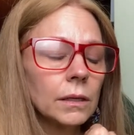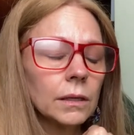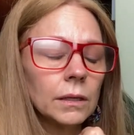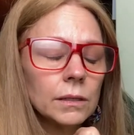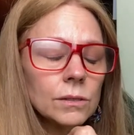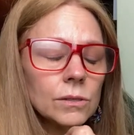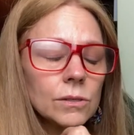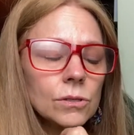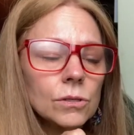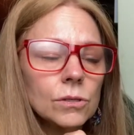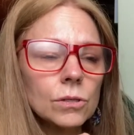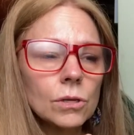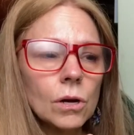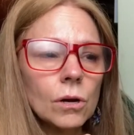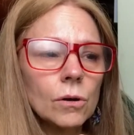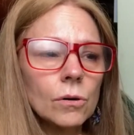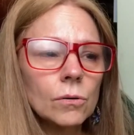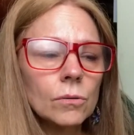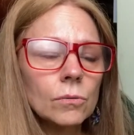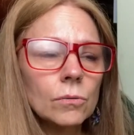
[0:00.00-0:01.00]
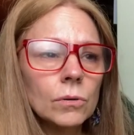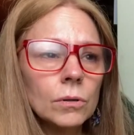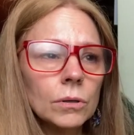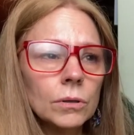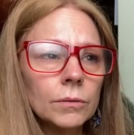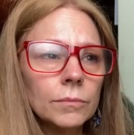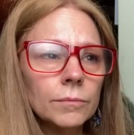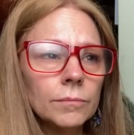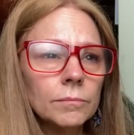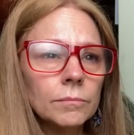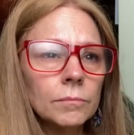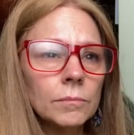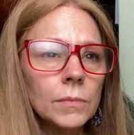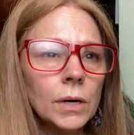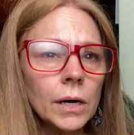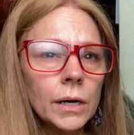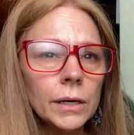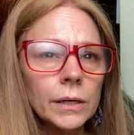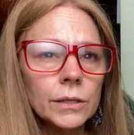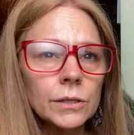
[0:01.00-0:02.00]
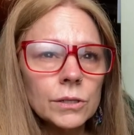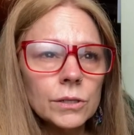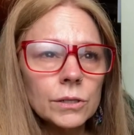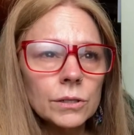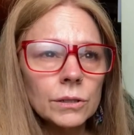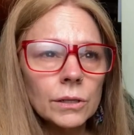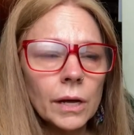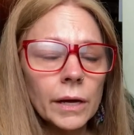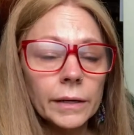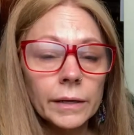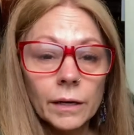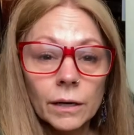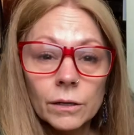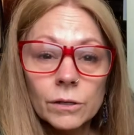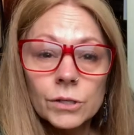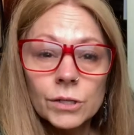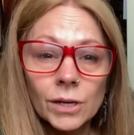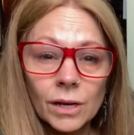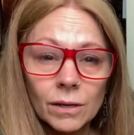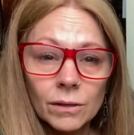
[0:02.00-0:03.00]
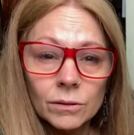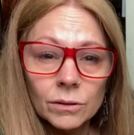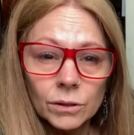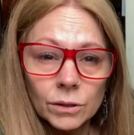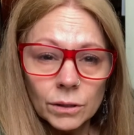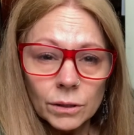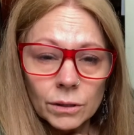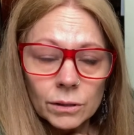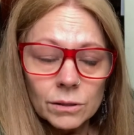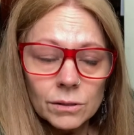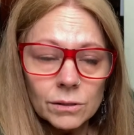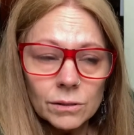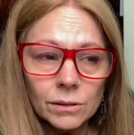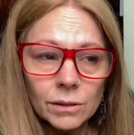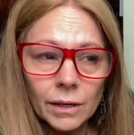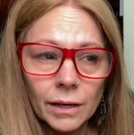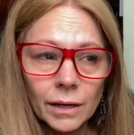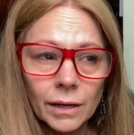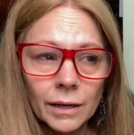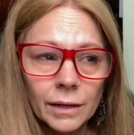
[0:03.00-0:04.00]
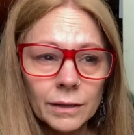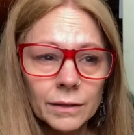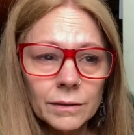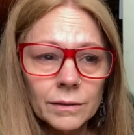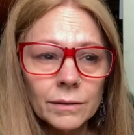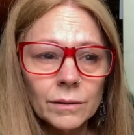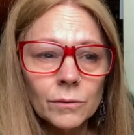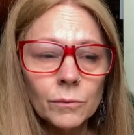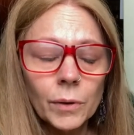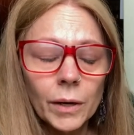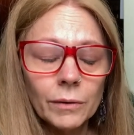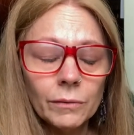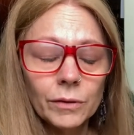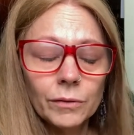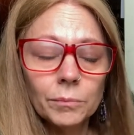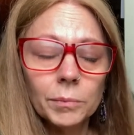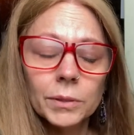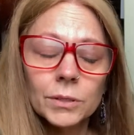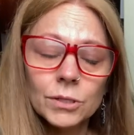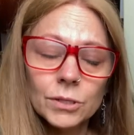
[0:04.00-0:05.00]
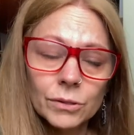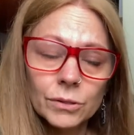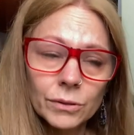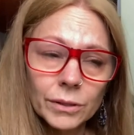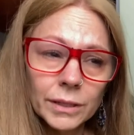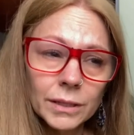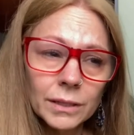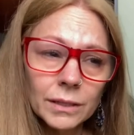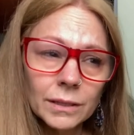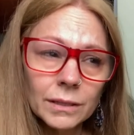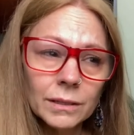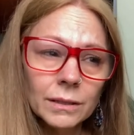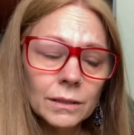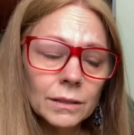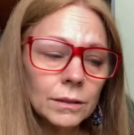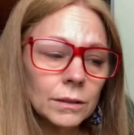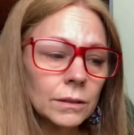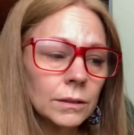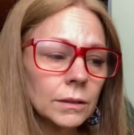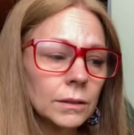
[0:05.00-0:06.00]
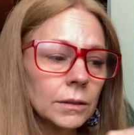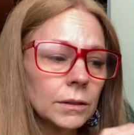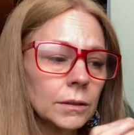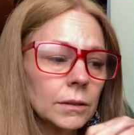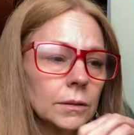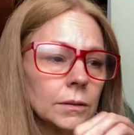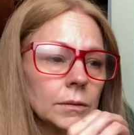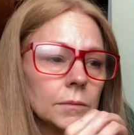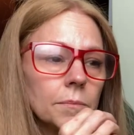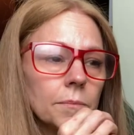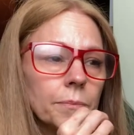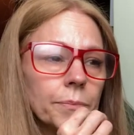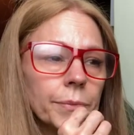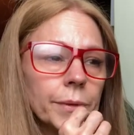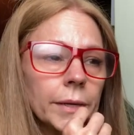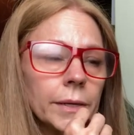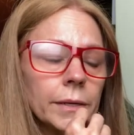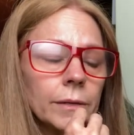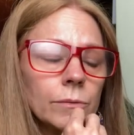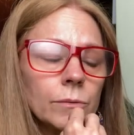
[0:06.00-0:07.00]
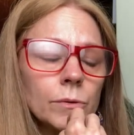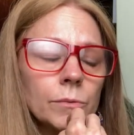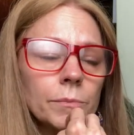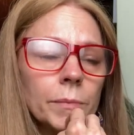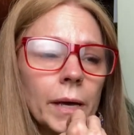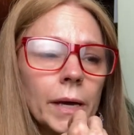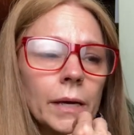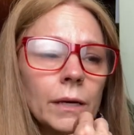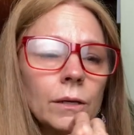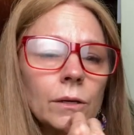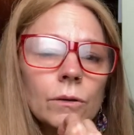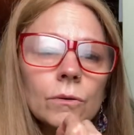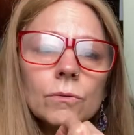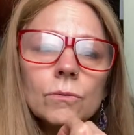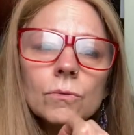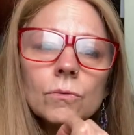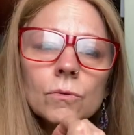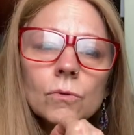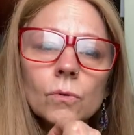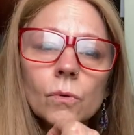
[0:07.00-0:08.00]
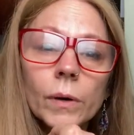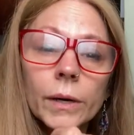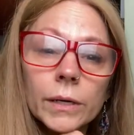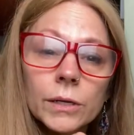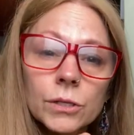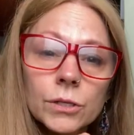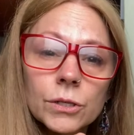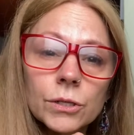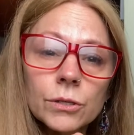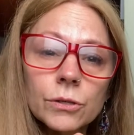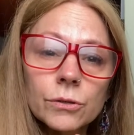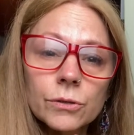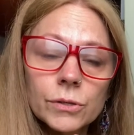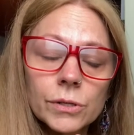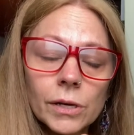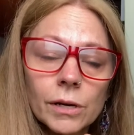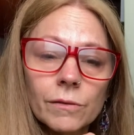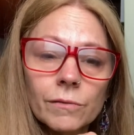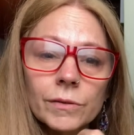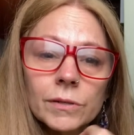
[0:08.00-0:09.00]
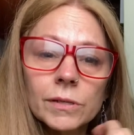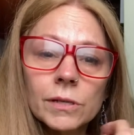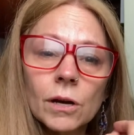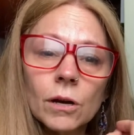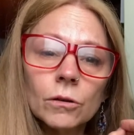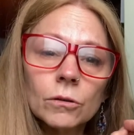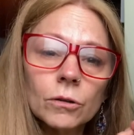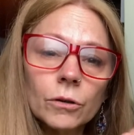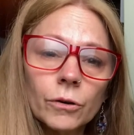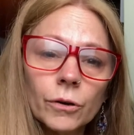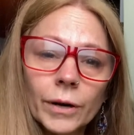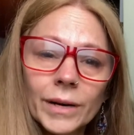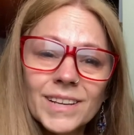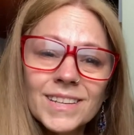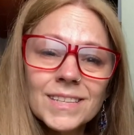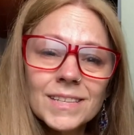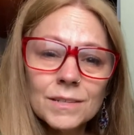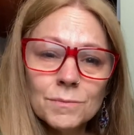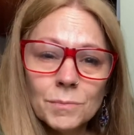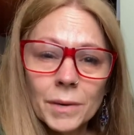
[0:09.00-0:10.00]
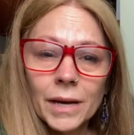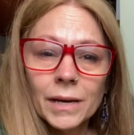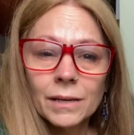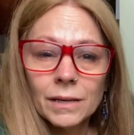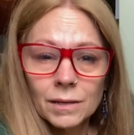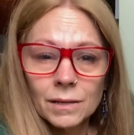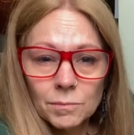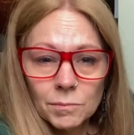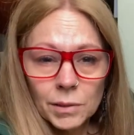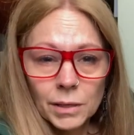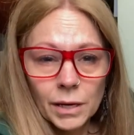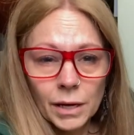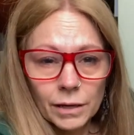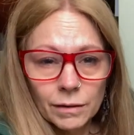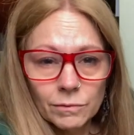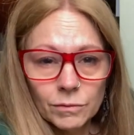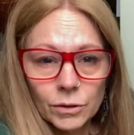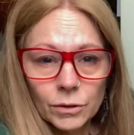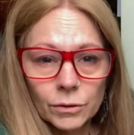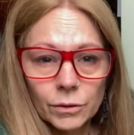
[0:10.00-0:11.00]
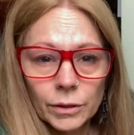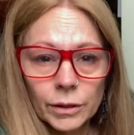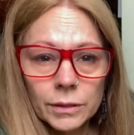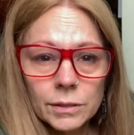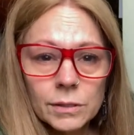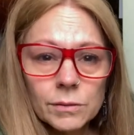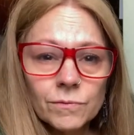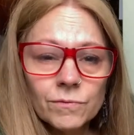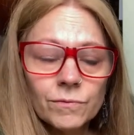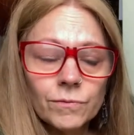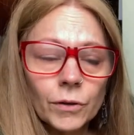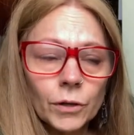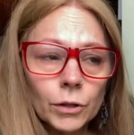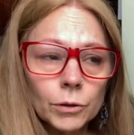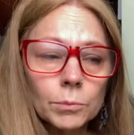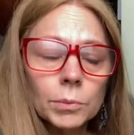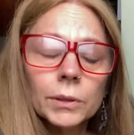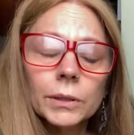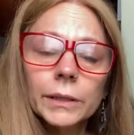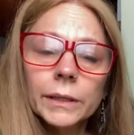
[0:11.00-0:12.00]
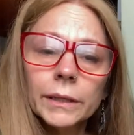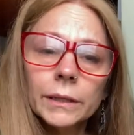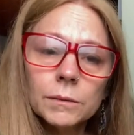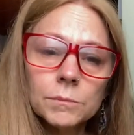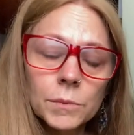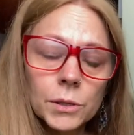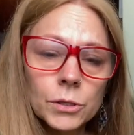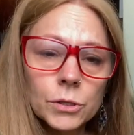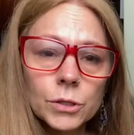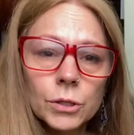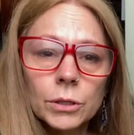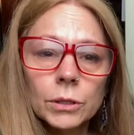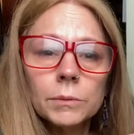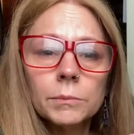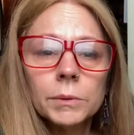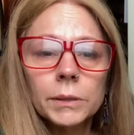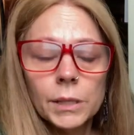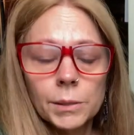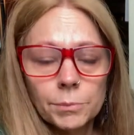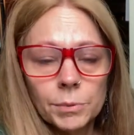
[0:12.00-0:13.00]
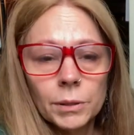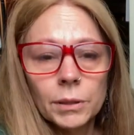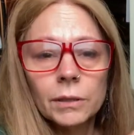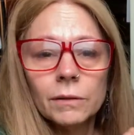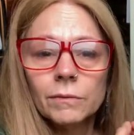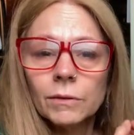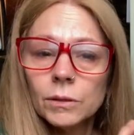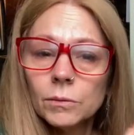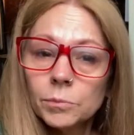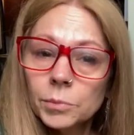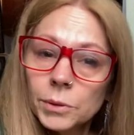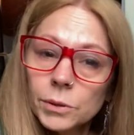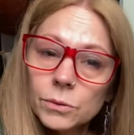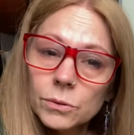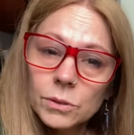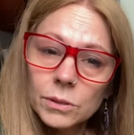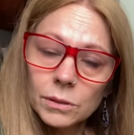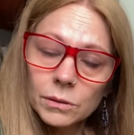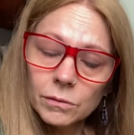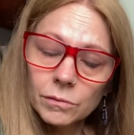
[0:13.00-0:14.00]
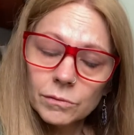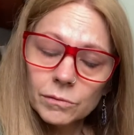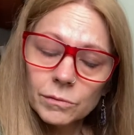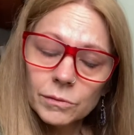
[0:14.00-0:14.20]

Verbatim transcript: is so much like our childhoods and the way we've been treated. And it will make you question yourself. It's called crazy making behavior. It's verbally and emotionally manipulative and abusive.